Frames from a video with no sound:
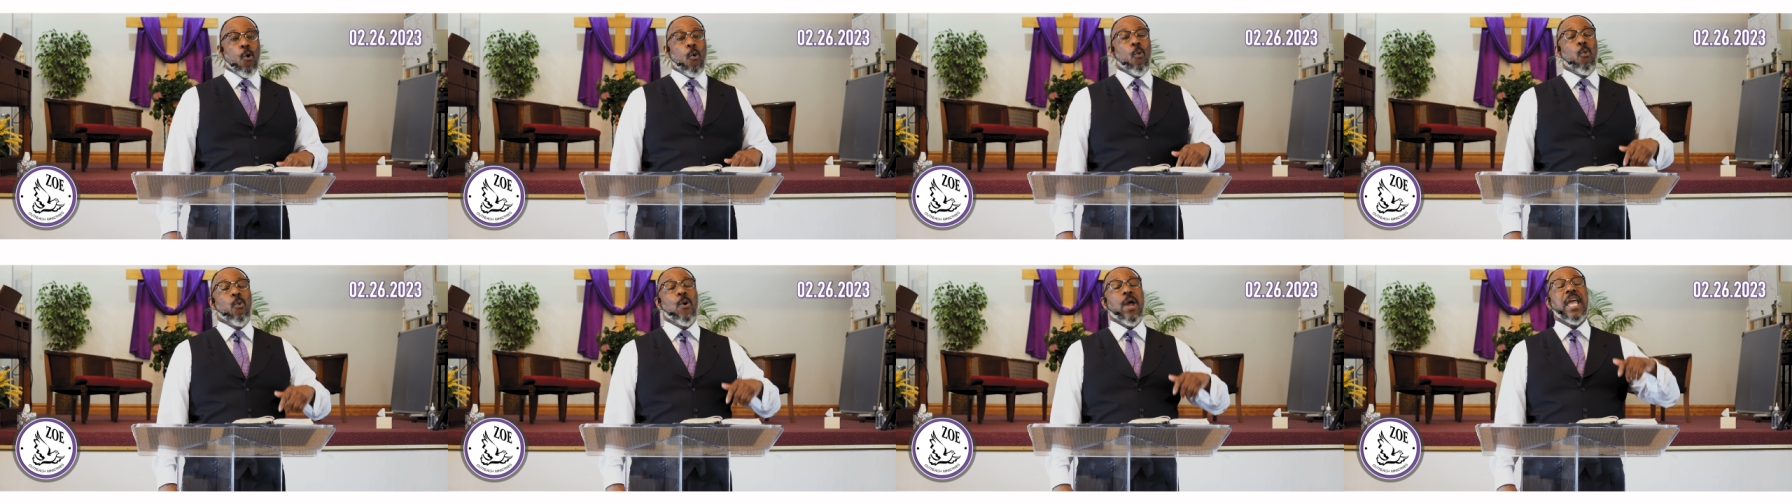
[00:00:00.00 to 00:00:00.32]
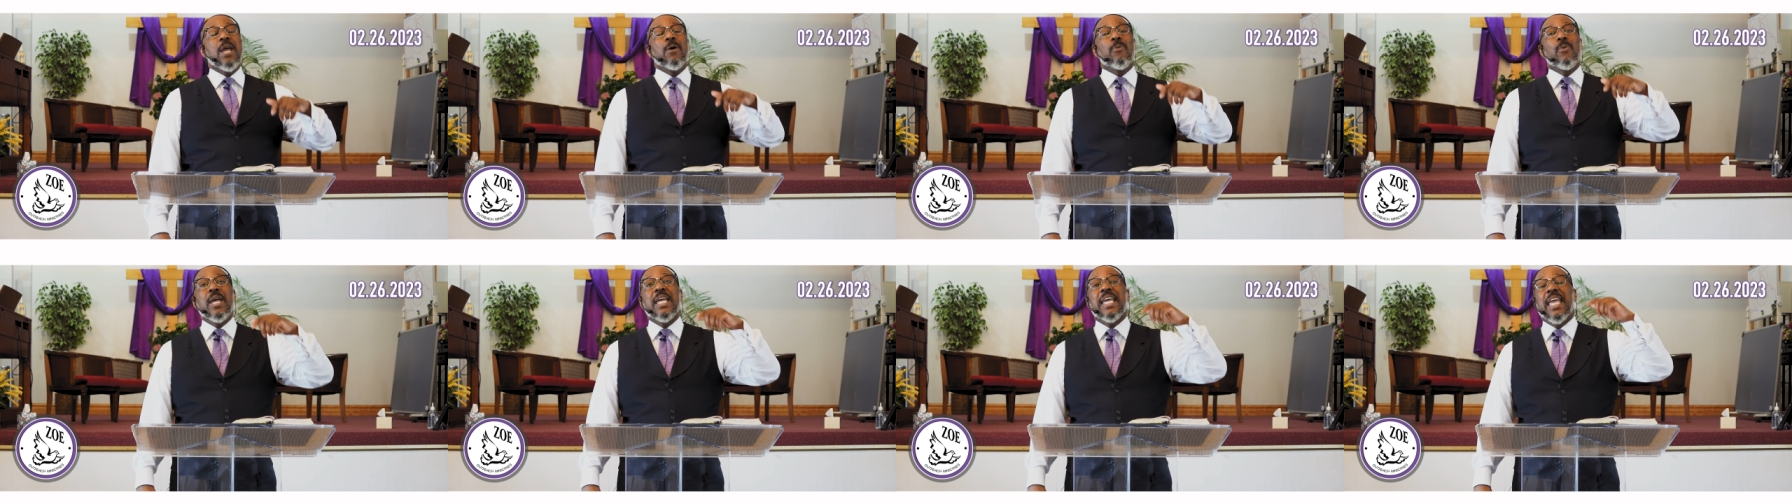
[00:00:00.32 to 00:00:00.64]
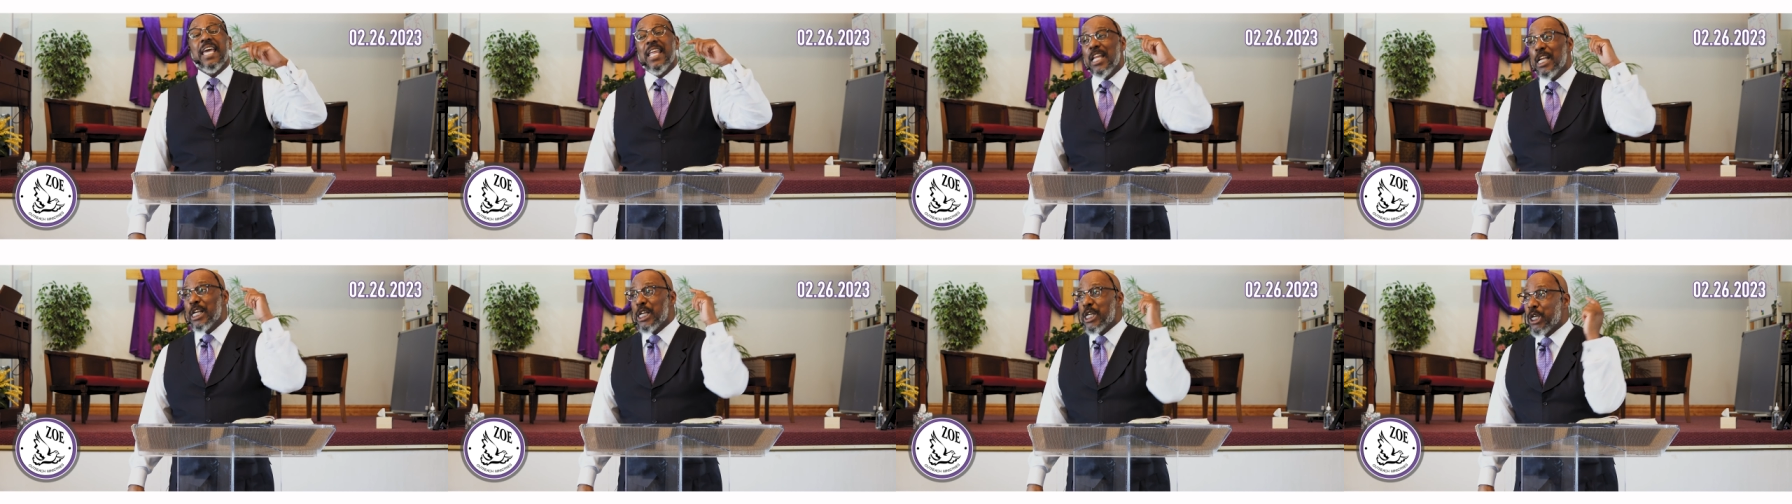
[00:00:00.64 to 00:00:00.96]
We, we
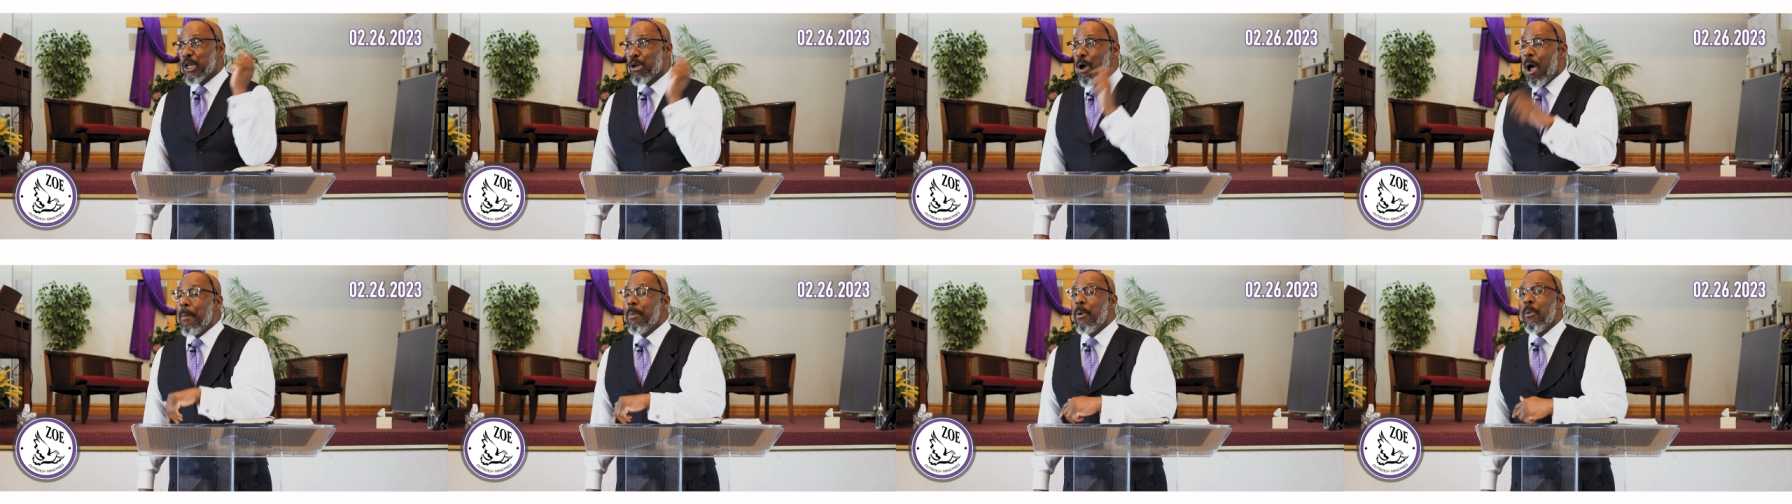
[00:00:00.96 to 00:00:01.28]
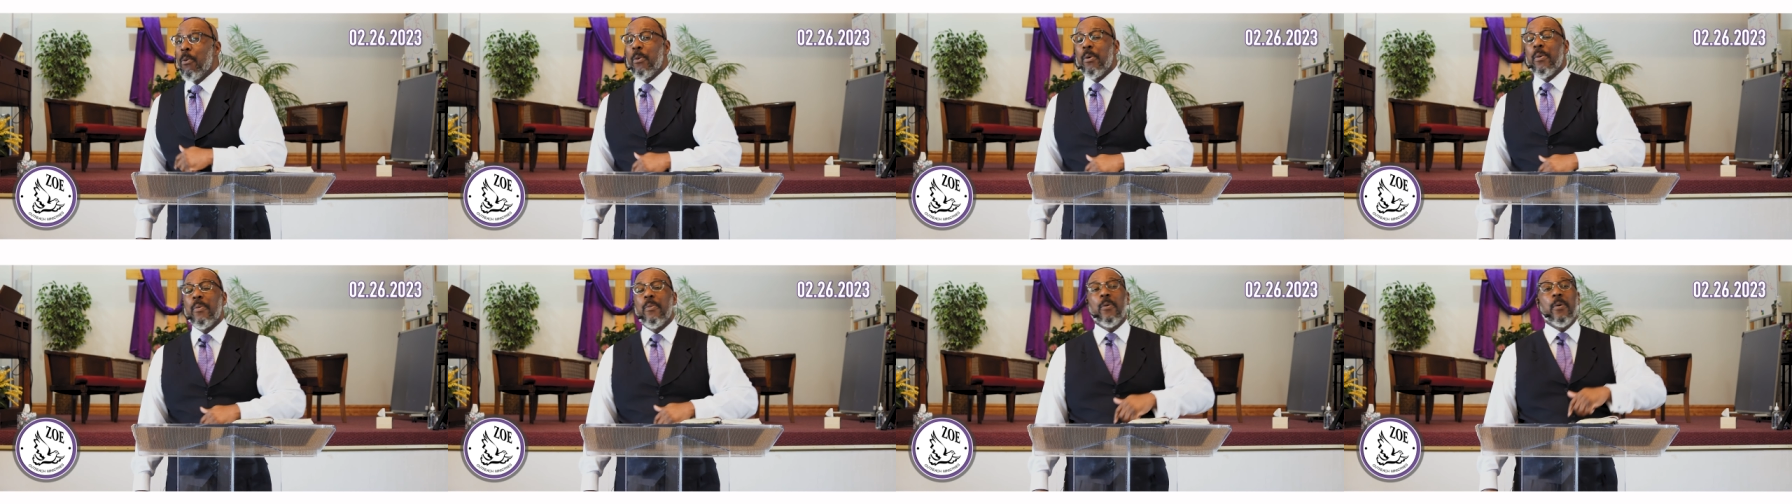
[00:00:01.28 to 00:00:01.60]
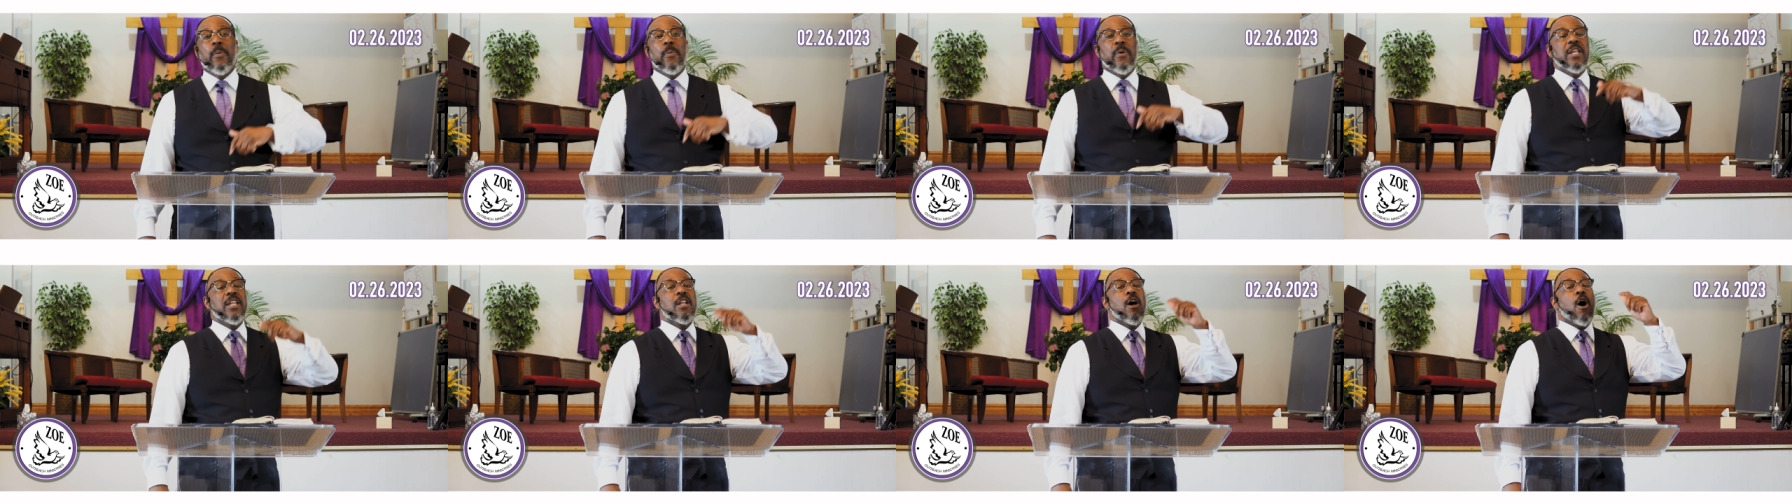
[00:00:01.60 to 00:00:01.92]
get in trouble
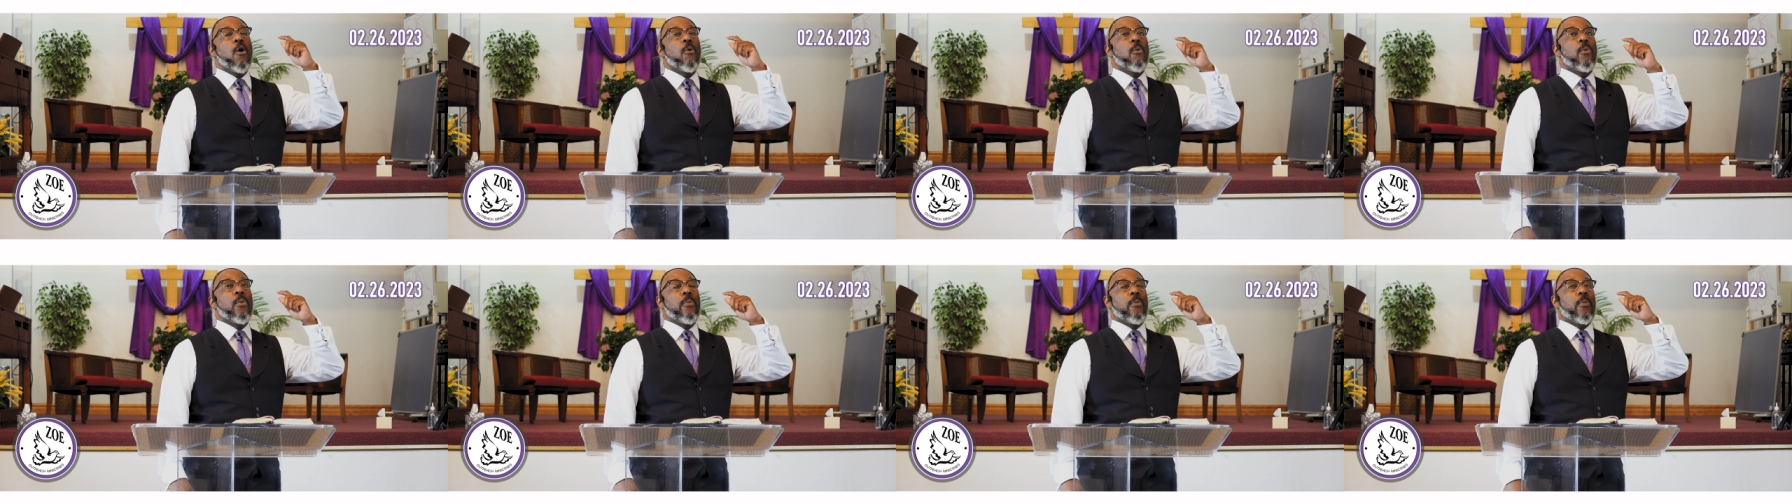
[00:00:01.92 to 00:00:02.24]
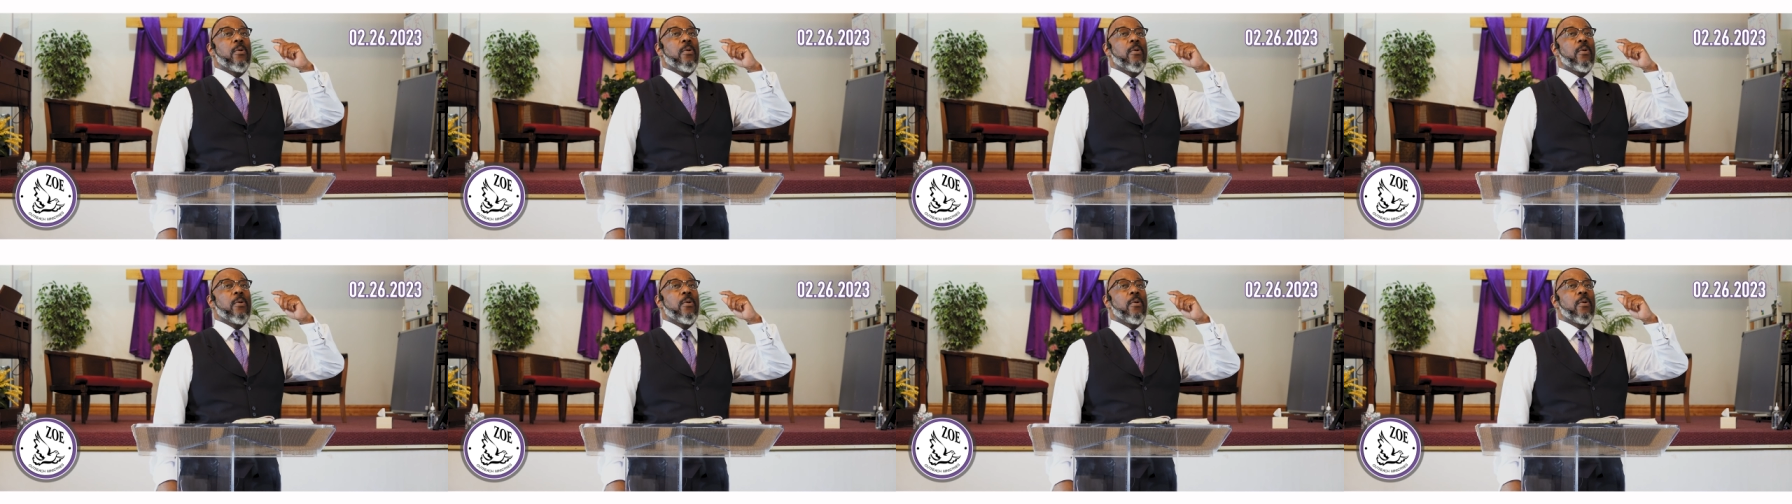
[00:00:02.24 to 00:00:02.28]
when we know